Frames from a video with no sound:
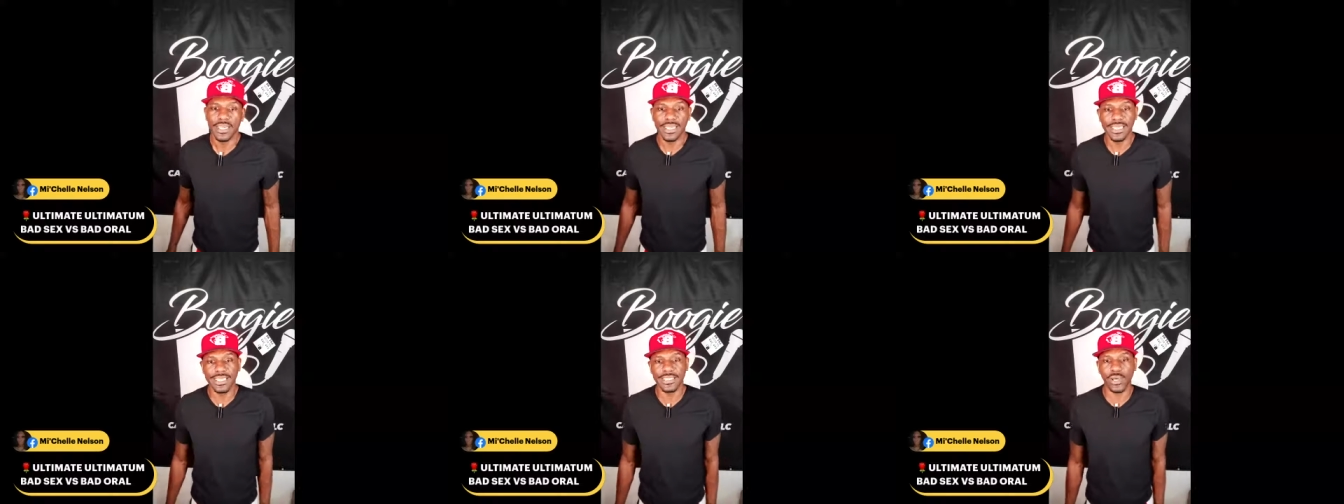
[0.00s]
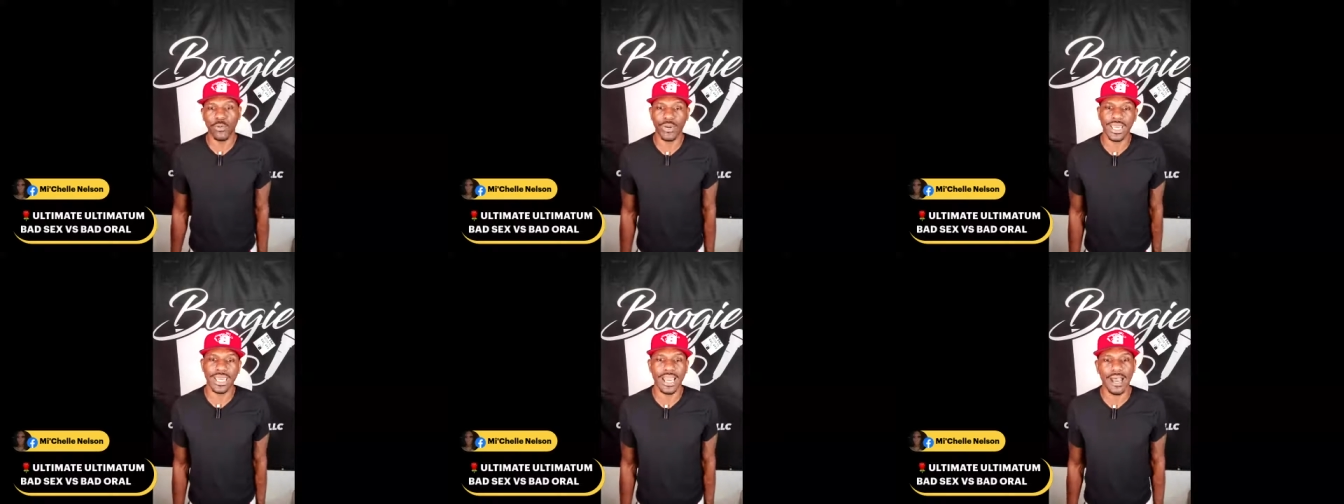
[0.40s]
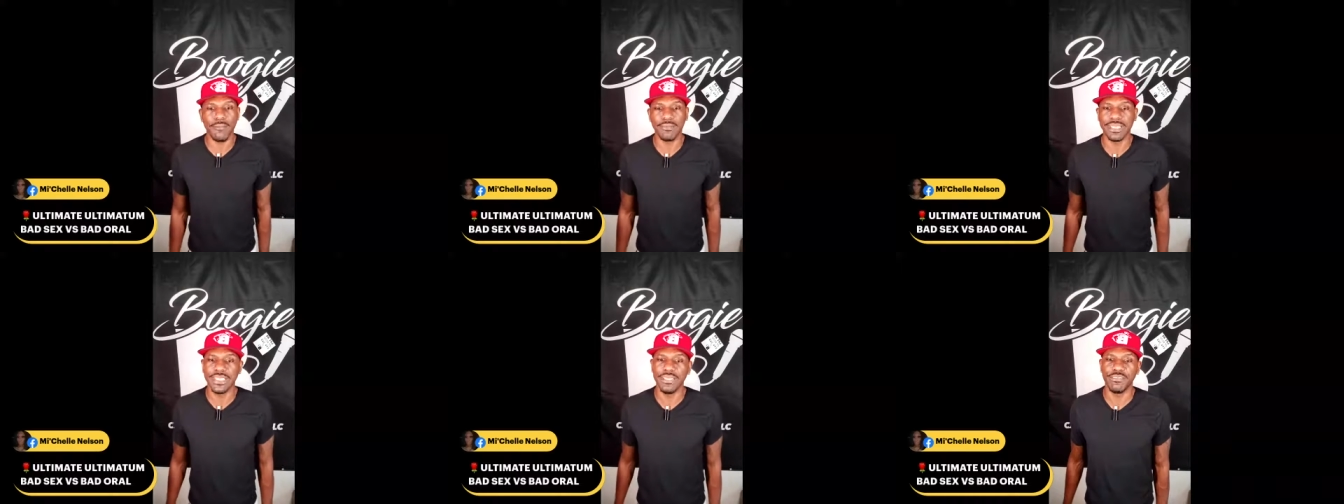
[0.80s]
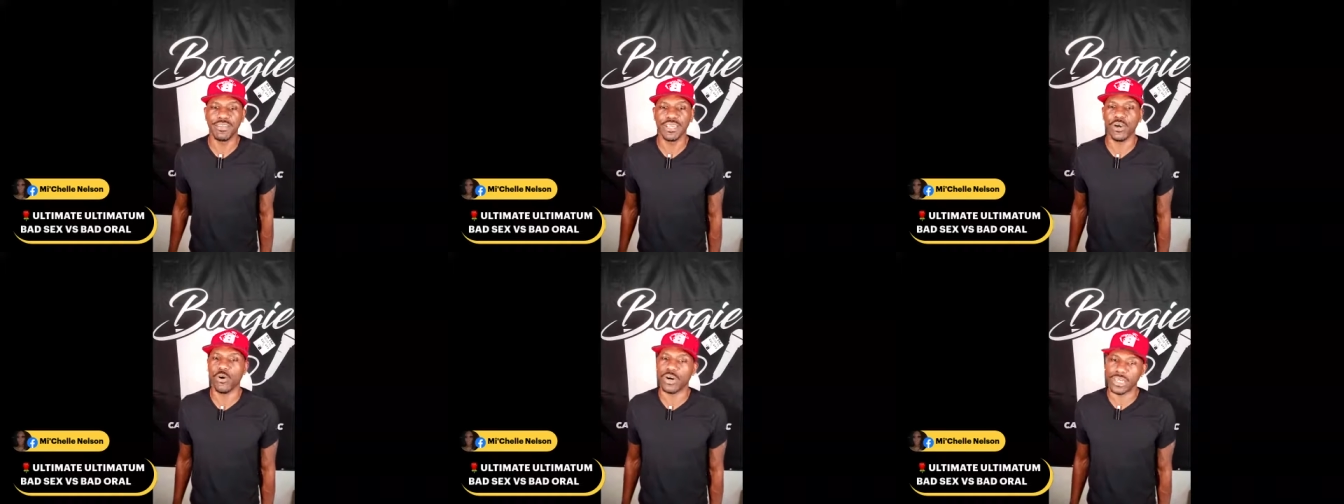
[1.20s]
Either way, I'm
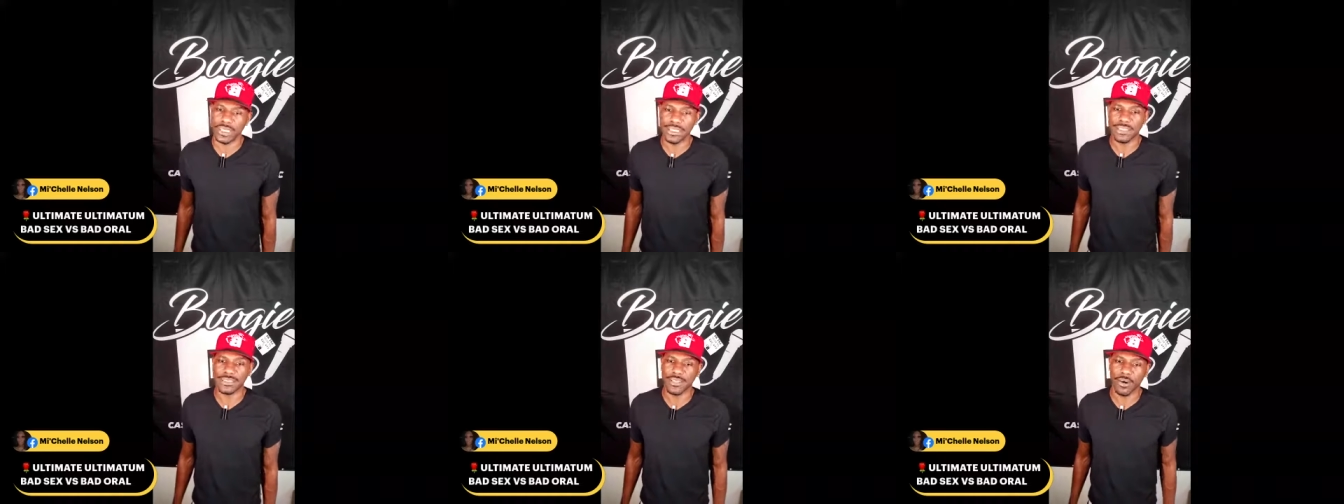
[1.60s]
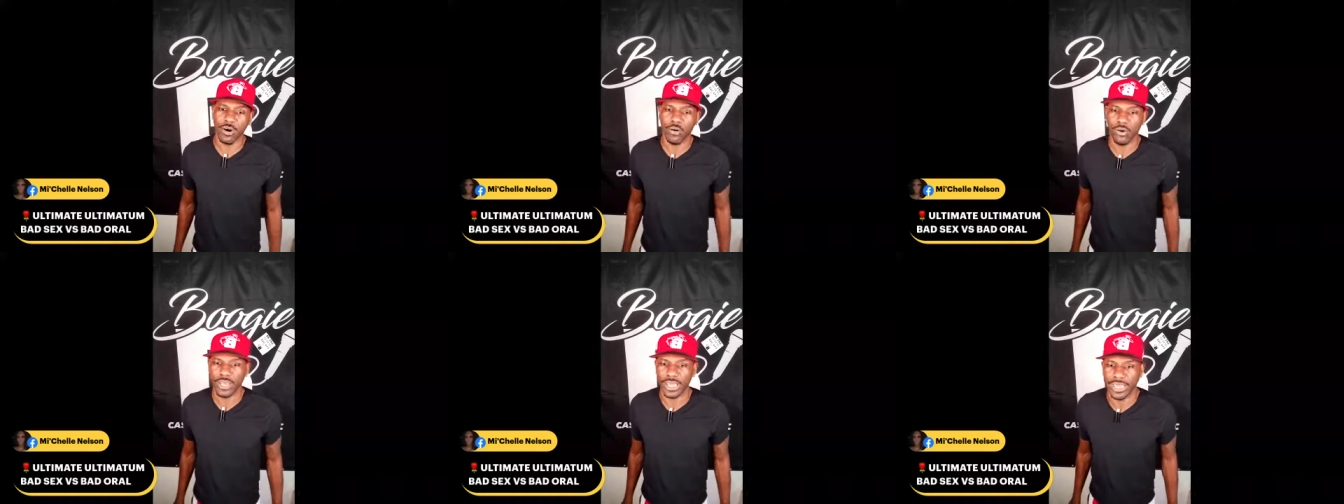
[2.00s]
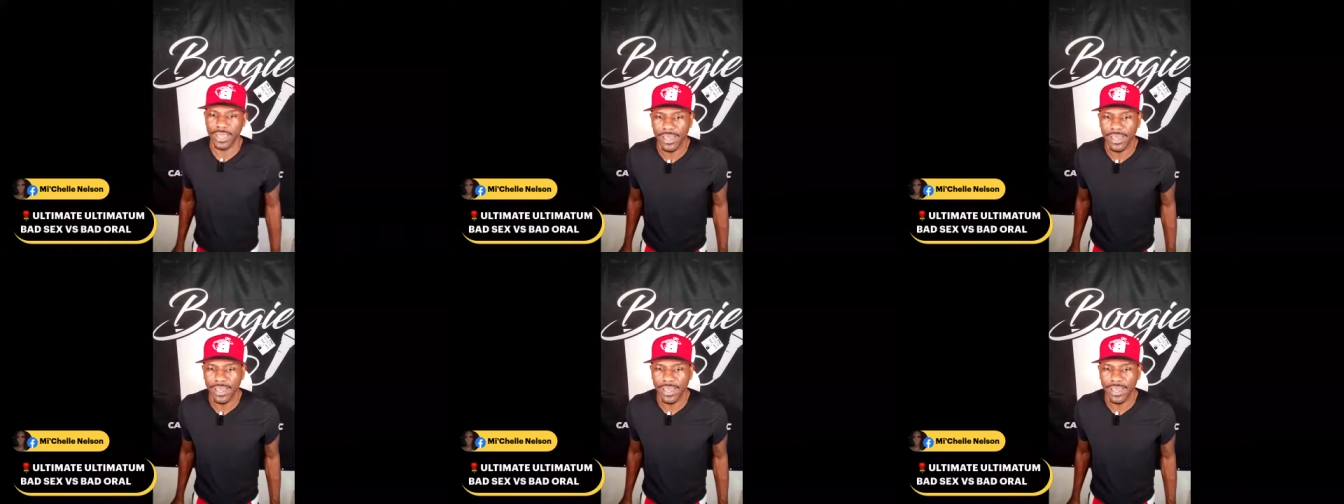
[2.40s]
leaving or he's going.